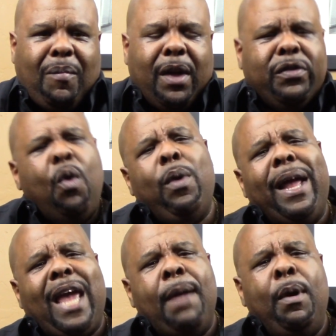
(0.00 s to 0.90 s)
So what
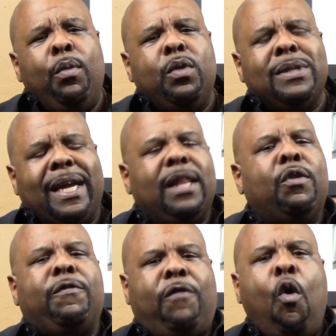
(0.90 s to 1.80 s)
I came up with was like a
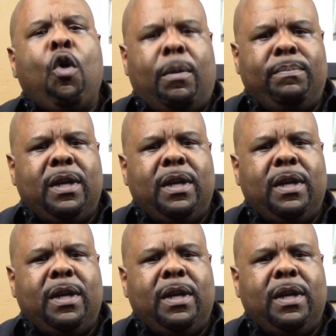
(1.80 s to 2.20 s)
little form.